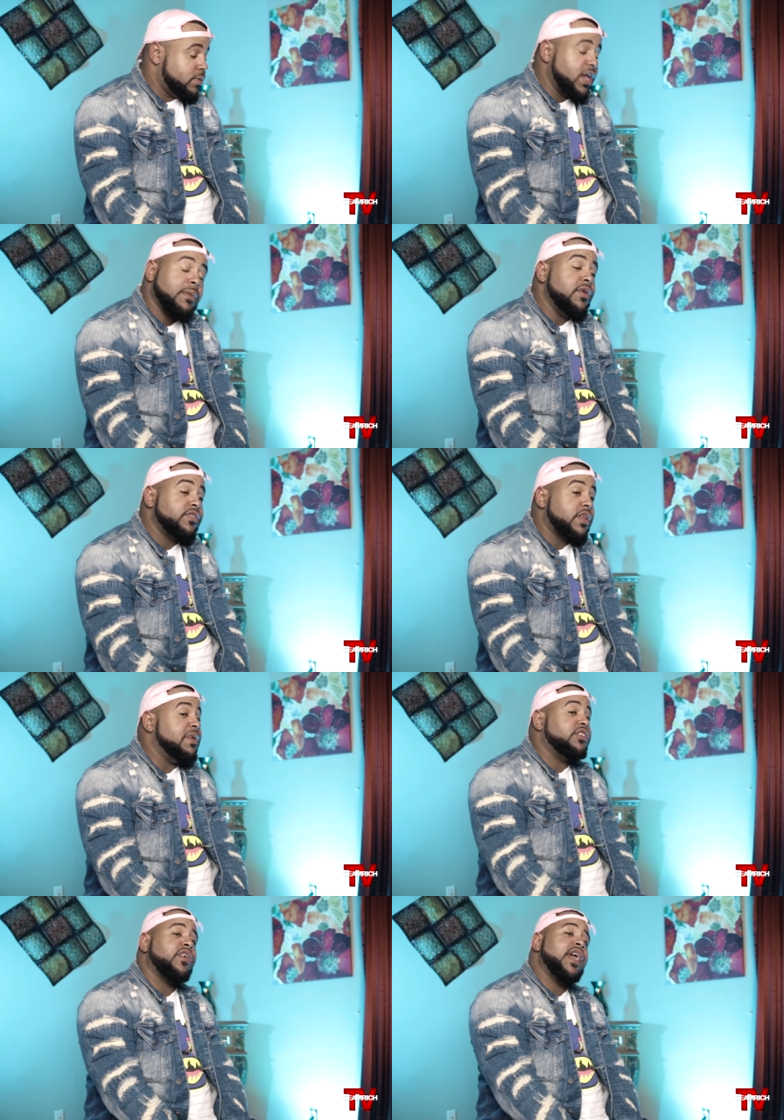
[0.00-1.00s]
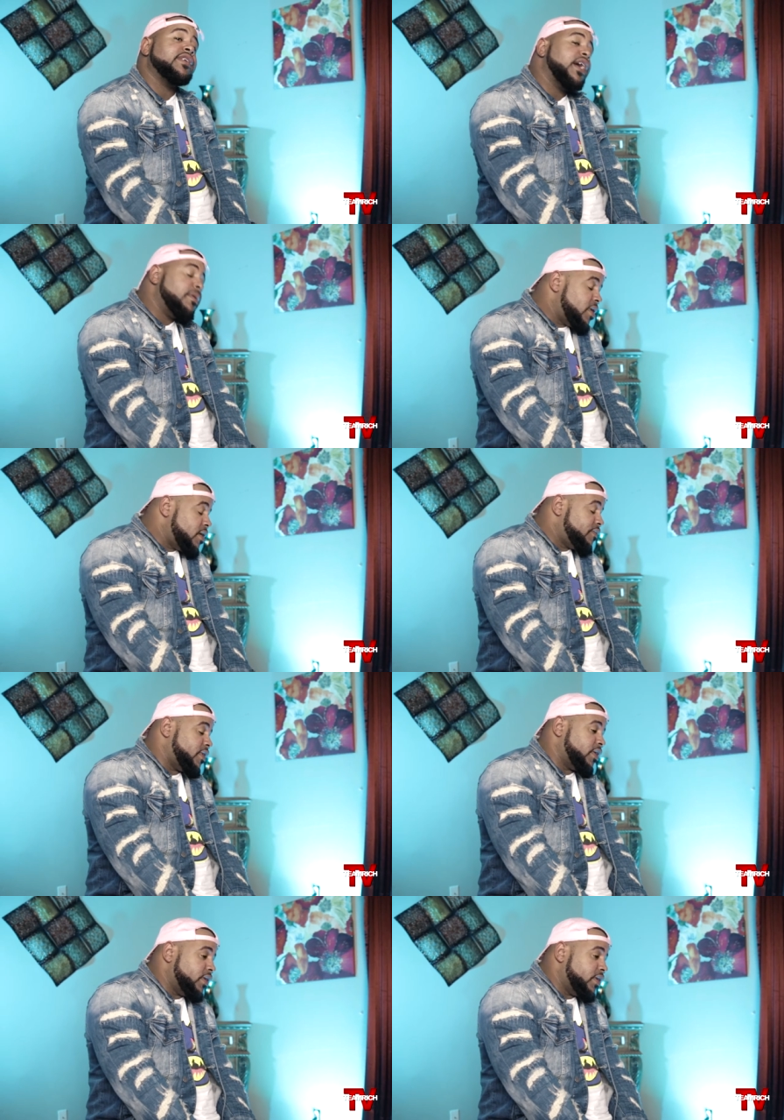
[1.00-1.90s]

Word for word: Nigga music can be trash like a motherfucker.